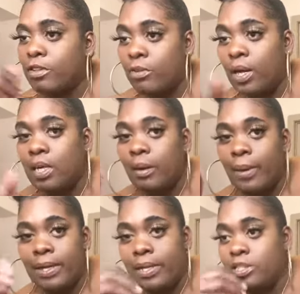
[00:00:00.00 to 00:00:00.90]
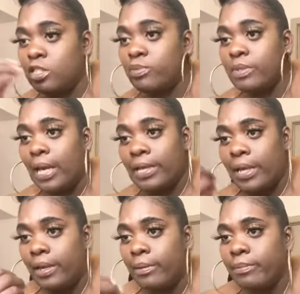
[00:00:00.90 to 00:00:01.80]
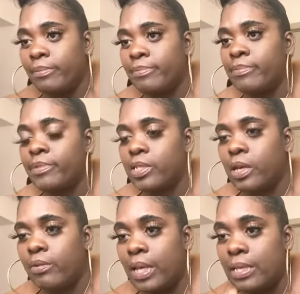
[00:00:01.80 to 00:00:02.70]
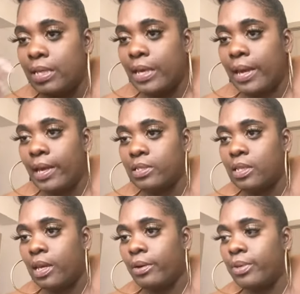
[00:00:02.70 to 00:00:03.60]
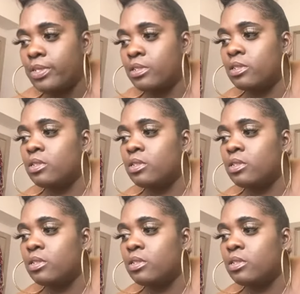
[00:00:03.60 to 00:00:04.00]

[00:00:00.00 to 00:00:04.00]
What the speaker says: do I cut my nails? Just when they need them. So, that'll answer that question.